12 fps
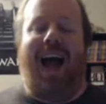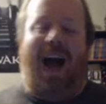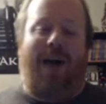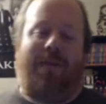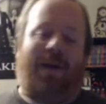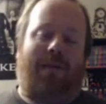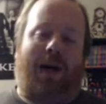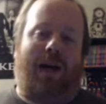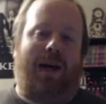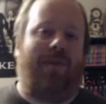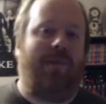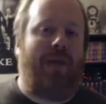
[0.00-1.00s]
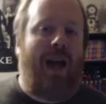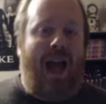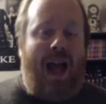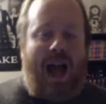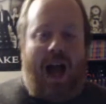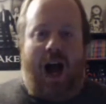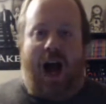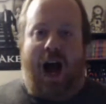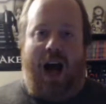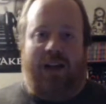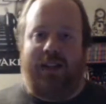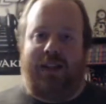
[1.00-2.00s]
I'm not buying it.
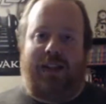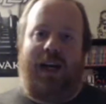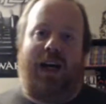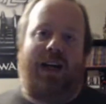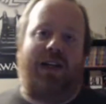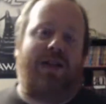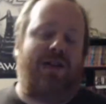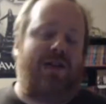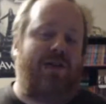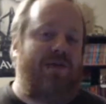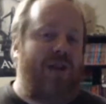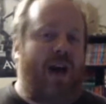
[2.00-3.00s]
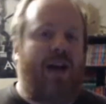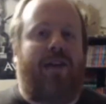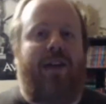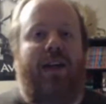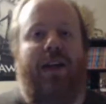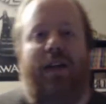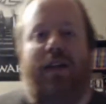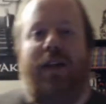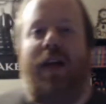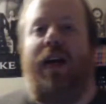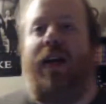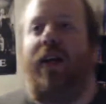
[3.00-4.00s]
I honestly, God, do not think
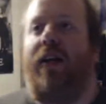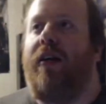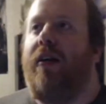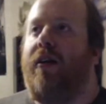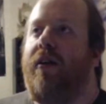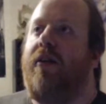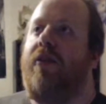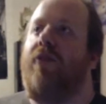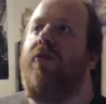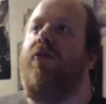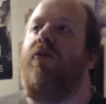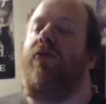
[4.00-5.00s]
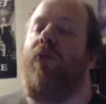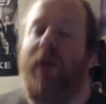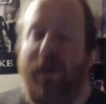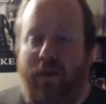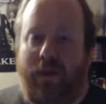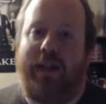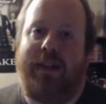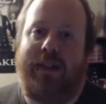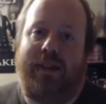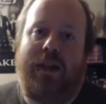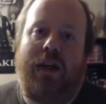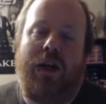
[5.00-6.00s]
that for whatever
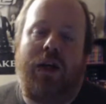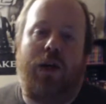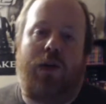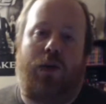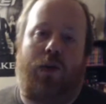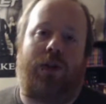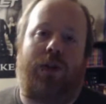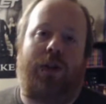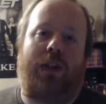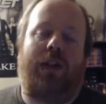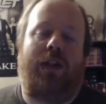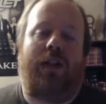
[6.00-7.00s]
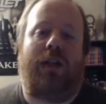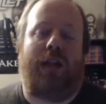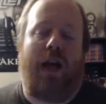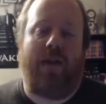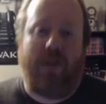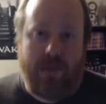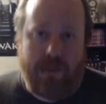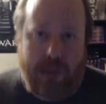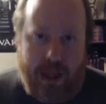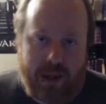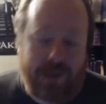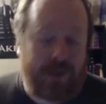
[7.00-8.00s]
reason, torturing live human
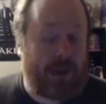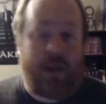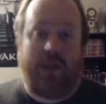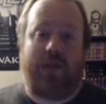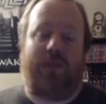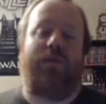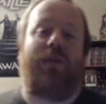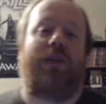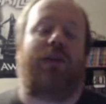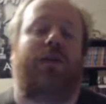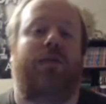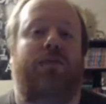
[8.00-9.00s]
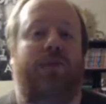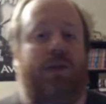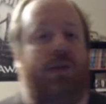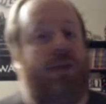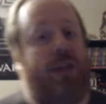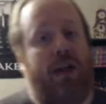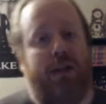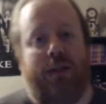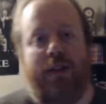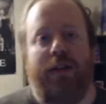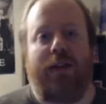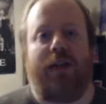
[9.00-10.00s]
beings, regardless of what their social status
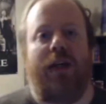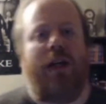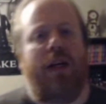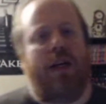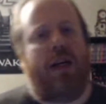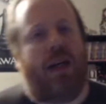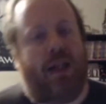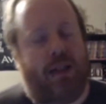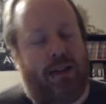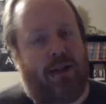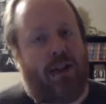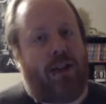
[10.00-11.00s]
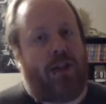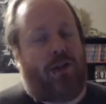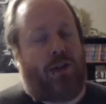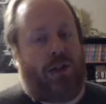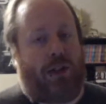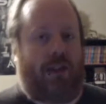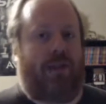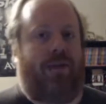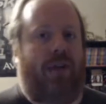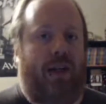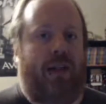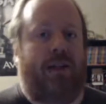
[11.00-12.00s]
is something that you can justify.